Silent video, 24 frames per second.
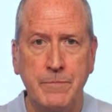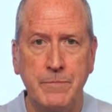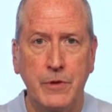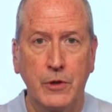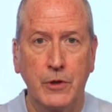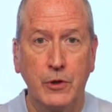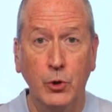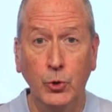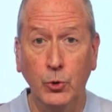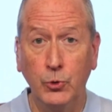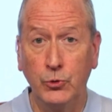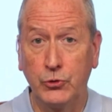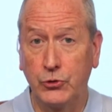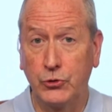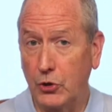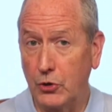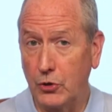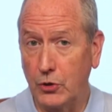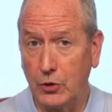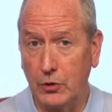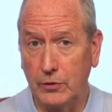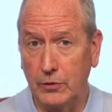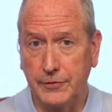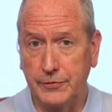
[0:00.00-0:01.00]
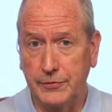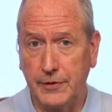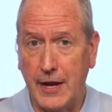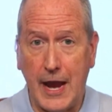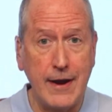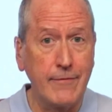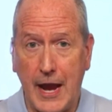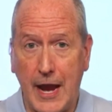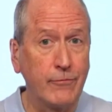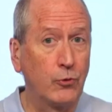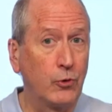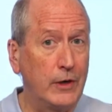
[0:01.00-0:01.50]
who serve
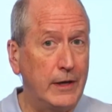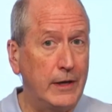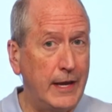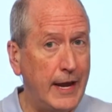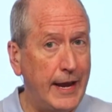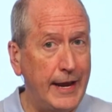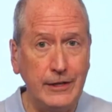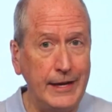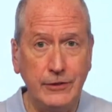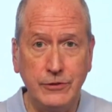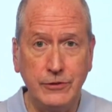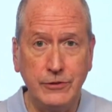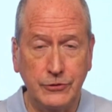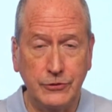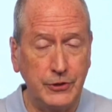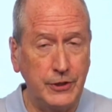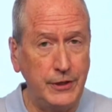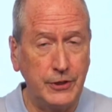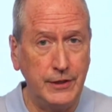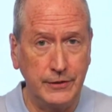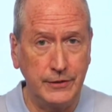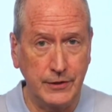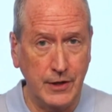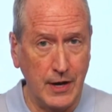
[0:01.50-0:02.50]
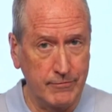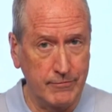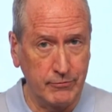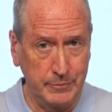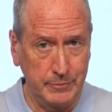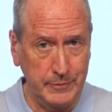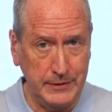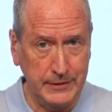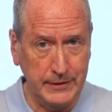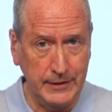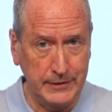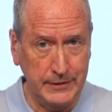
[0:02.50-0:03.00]
every agency in
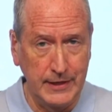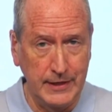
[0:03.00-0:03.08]
government,